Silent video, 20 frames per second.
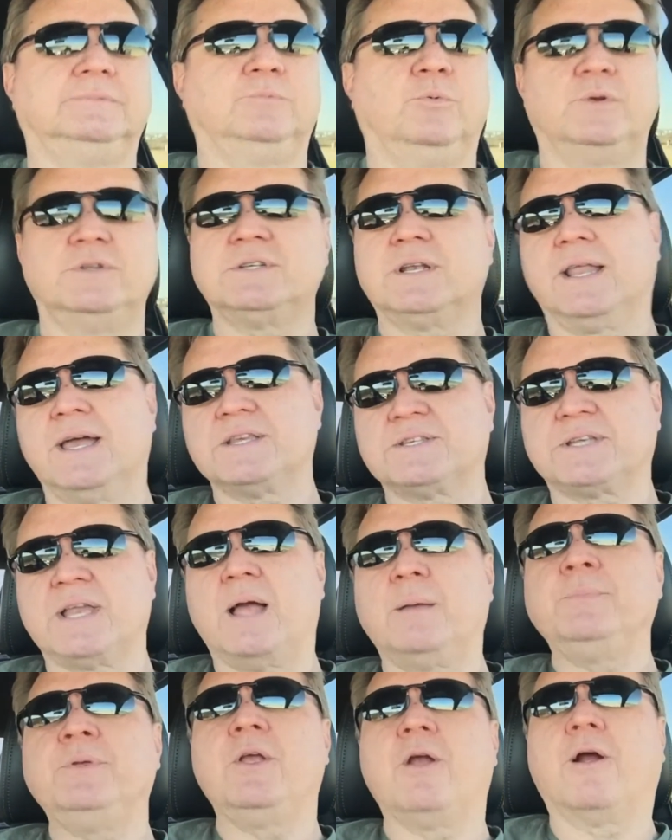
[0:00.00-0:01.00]
When's the last
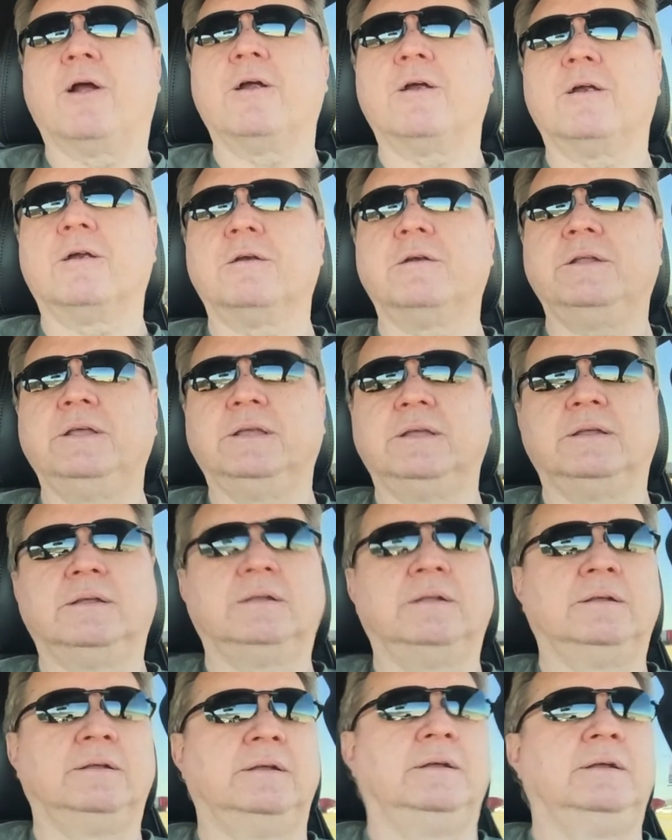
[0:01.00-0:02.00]
time you heard
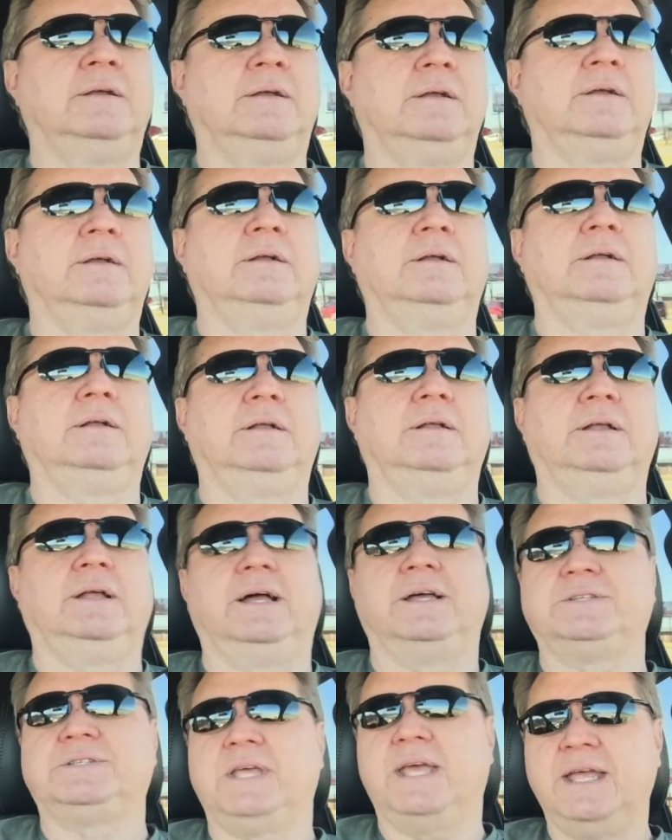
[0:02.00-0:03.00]

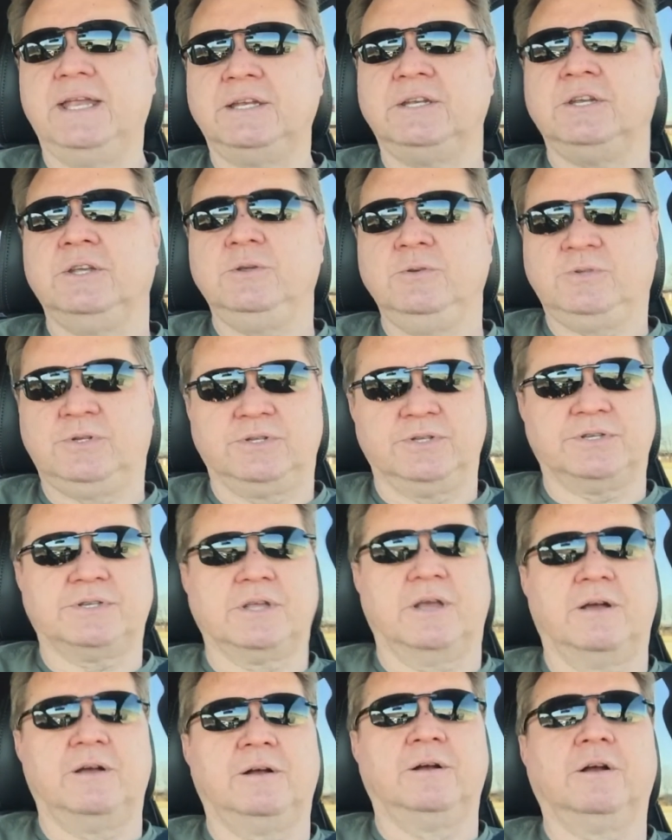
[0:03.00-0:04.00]
a Ted Nugent
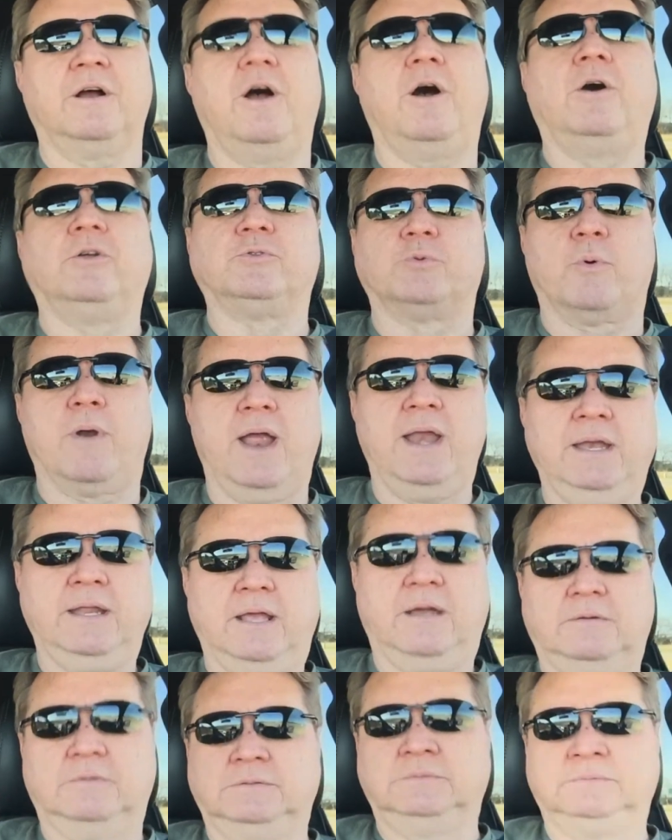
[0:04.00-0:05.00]
song on the
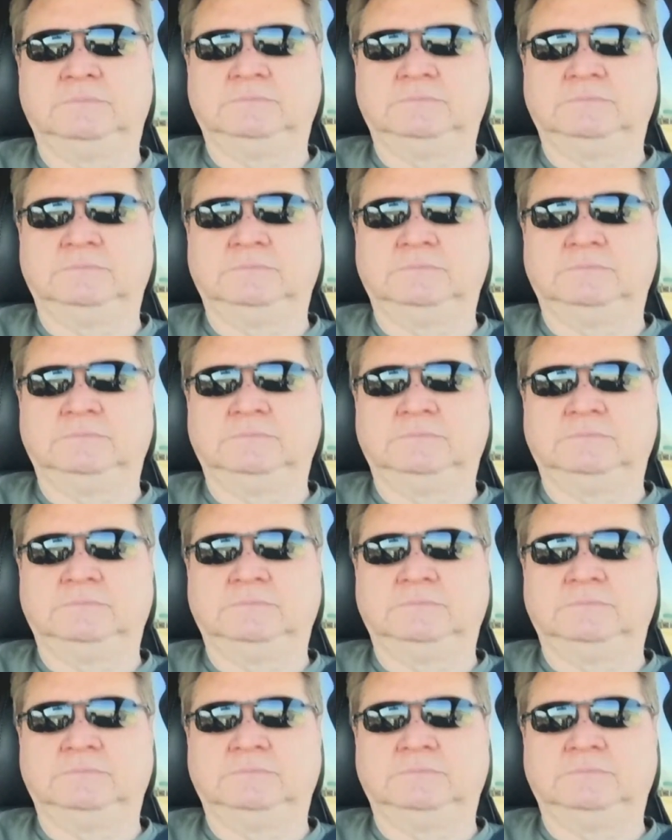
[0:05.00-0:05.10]
radio?